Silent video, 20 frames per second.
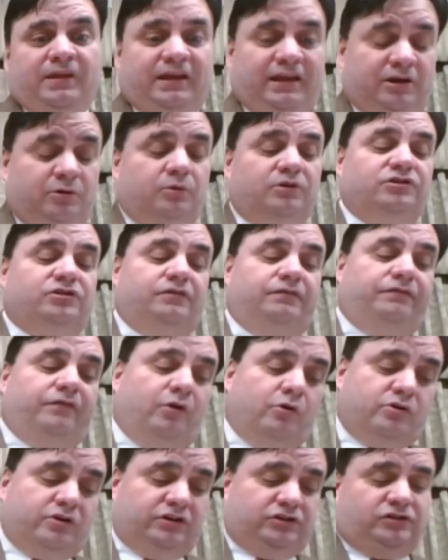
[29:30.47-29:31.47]
He was the
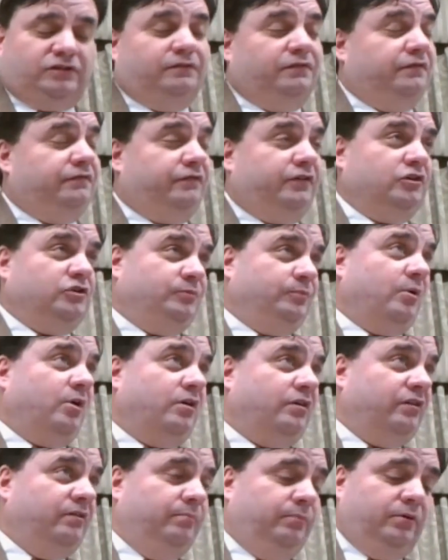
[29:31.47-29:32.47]
focus of the first
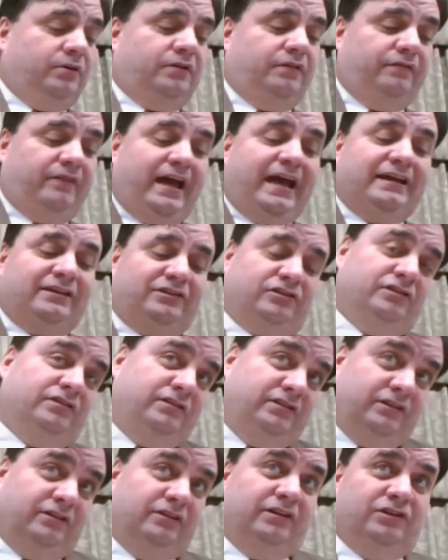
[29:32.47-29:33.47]
part of the book of Acts
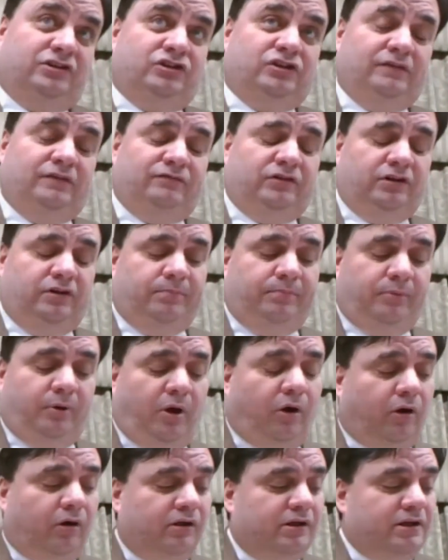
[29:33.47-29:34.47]
until it shifted to
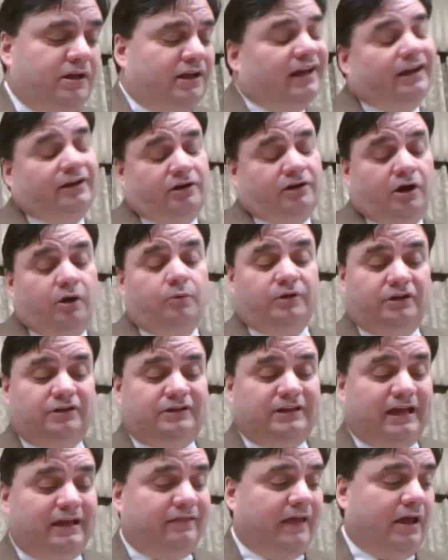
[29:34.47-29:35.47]
Paul. And you know, when you
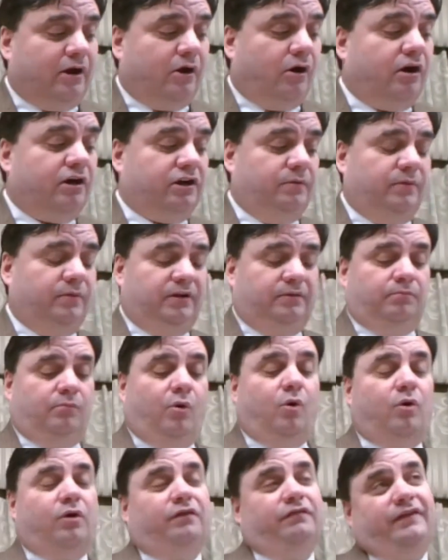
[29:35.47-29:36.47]
take that argument,
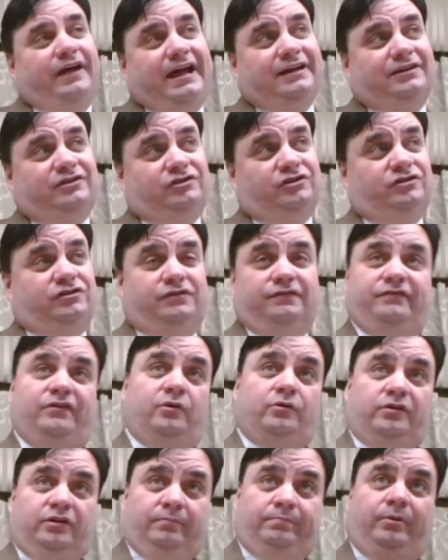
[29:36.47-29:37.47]
more of Acts is
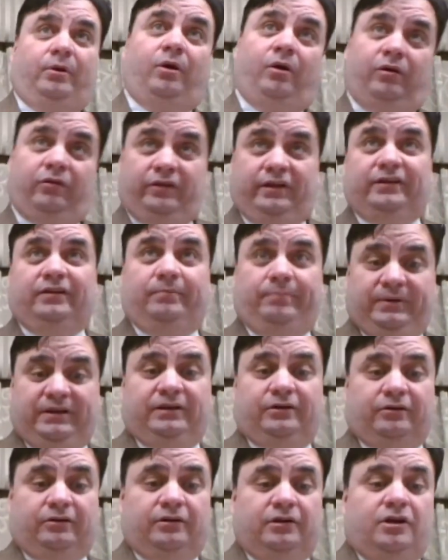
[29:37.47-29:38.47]
devoted to Paul than to
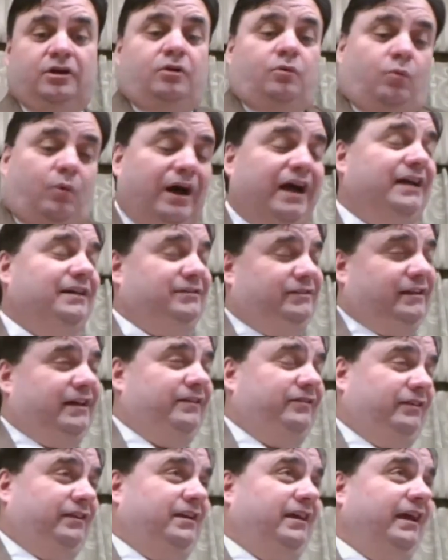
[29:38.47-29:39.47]
Peter. Why is
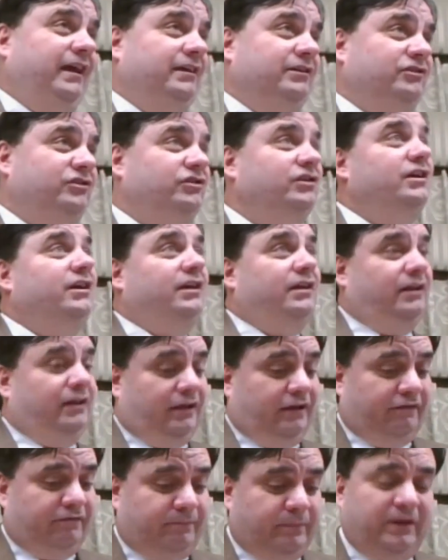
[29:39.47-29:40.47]
that the case
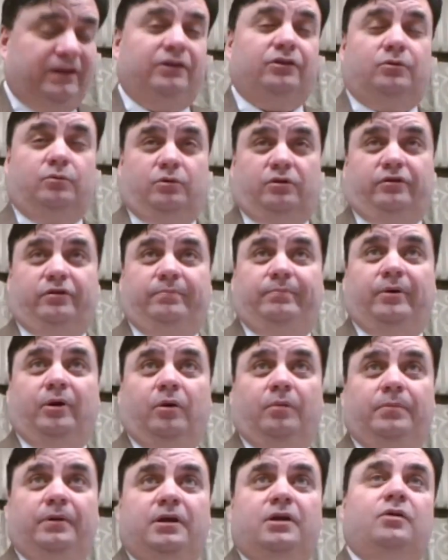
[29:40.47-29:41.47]
if Peter were the
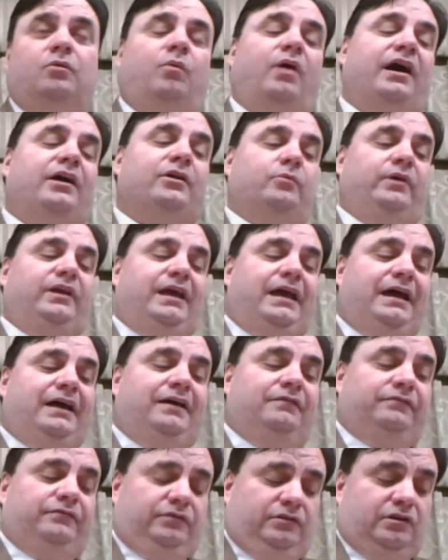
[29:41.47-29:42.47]
Pope? Why do we
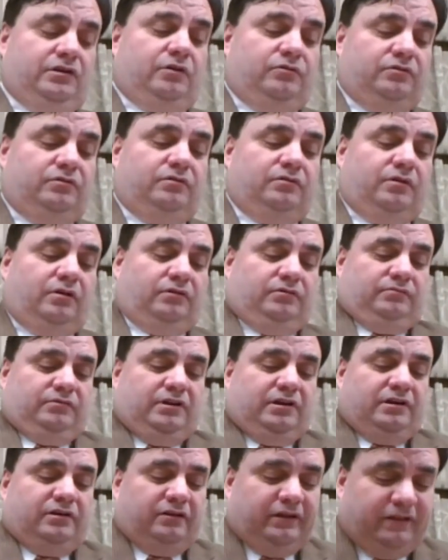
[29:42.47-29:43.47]
have, you know,
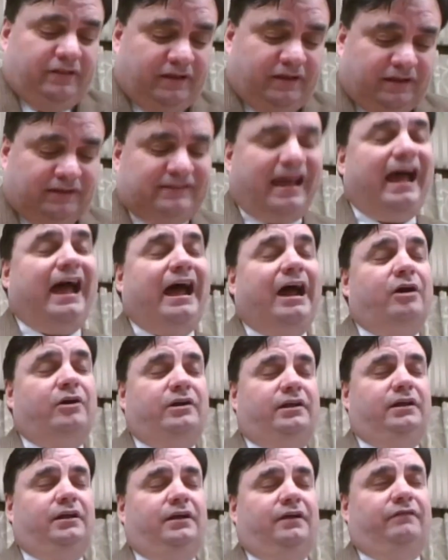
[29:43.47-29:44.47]
nearly the
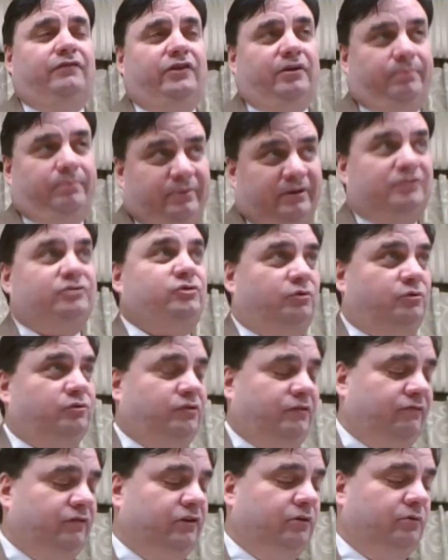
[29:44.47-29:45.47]
entirety of the
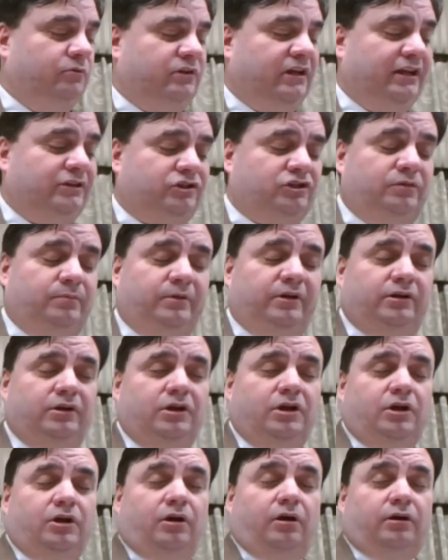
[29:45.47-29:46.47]
epistles of the New Testament
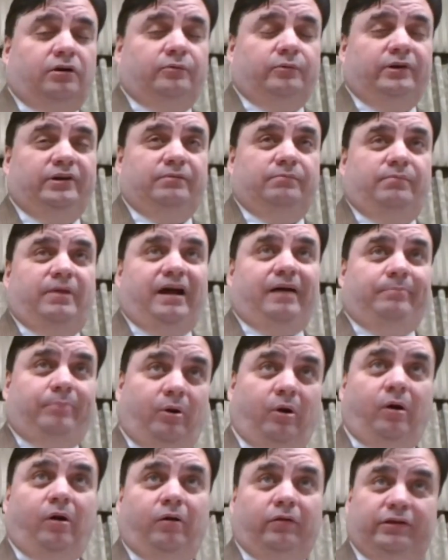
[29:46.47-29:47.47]
are written by
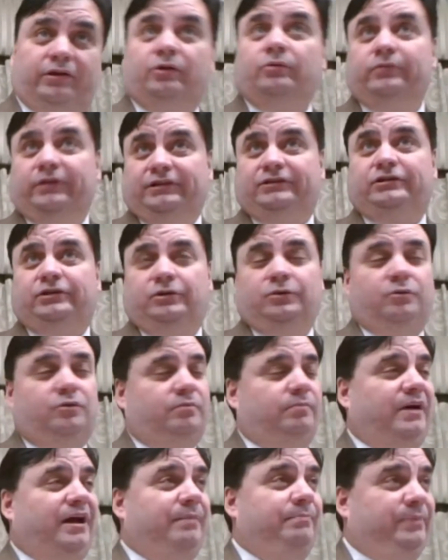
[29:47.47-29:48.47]
Paul and only two
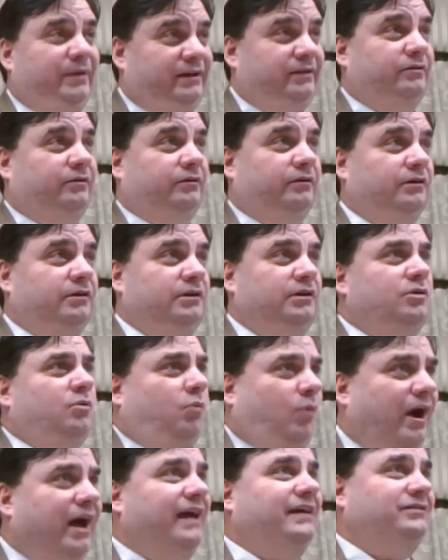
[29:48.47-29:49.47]
are by Peter?
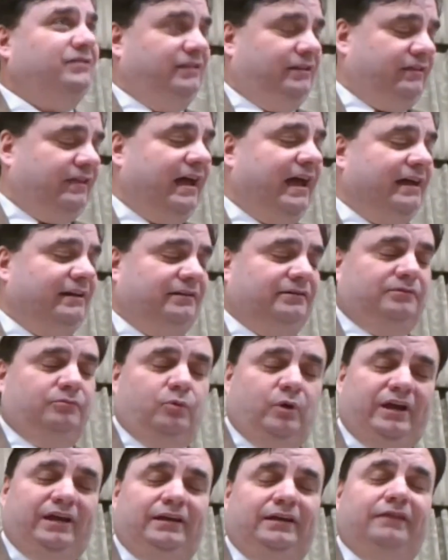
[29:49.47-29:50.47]
Why is it that
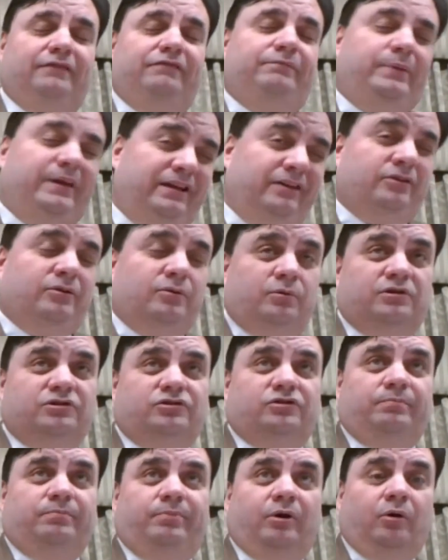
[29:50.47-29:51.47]
way if Peter
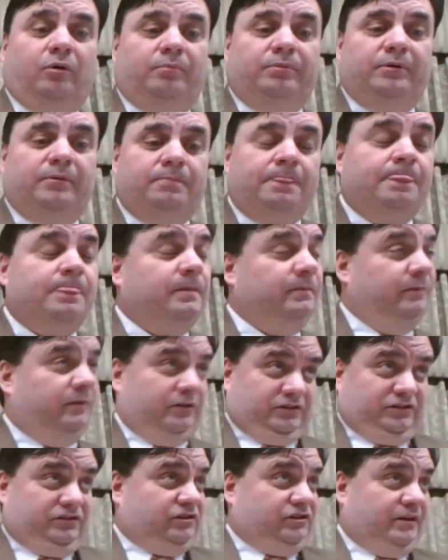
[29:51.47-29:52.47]
was the Pope?
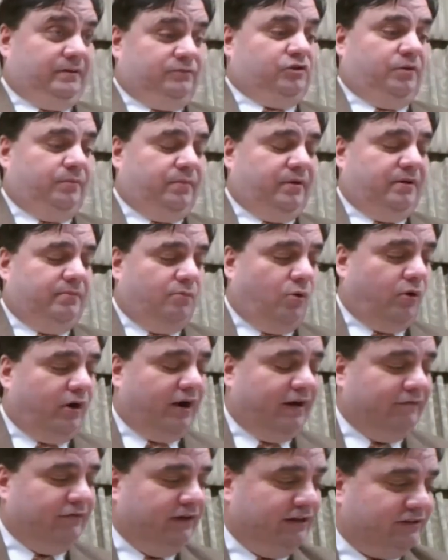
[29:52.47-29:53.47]
there seems to be
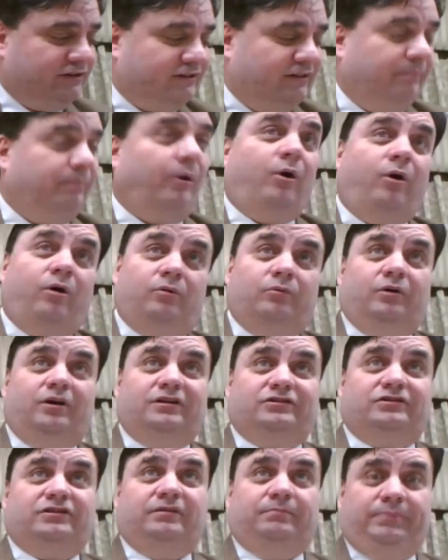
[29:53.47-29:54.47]
more evidence that Paul
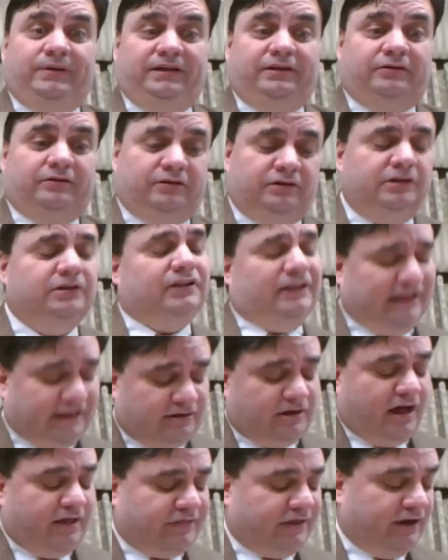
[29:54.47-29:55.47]
was than Peter,
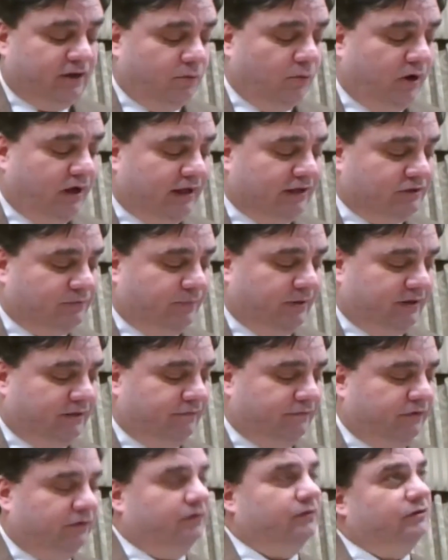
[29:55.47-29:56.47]
and not that he was, but
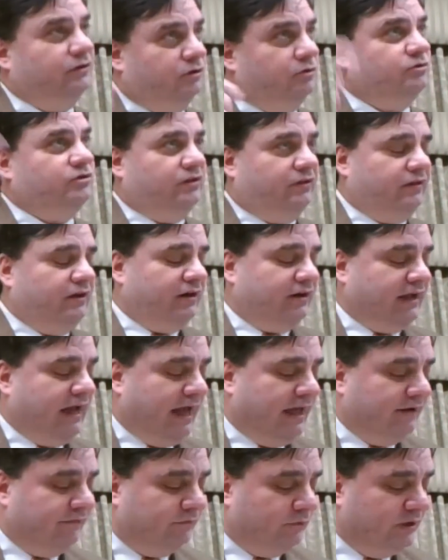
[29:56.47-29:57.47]
if you're using their
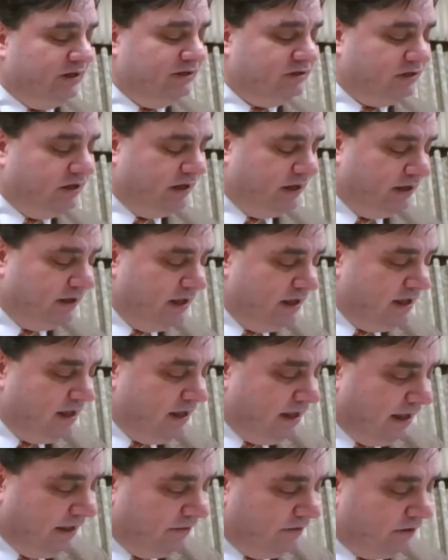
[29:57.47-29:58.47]
kind of reasoning
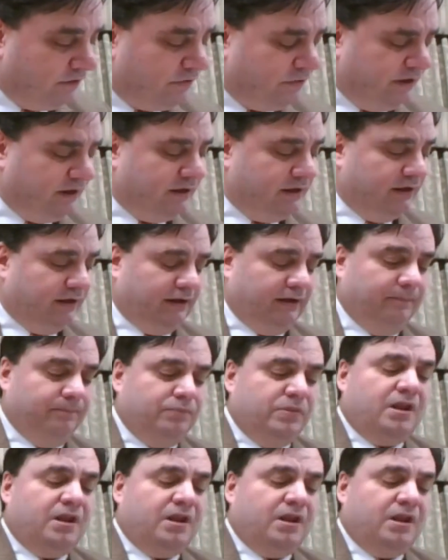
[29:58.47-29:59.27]
and their thinking.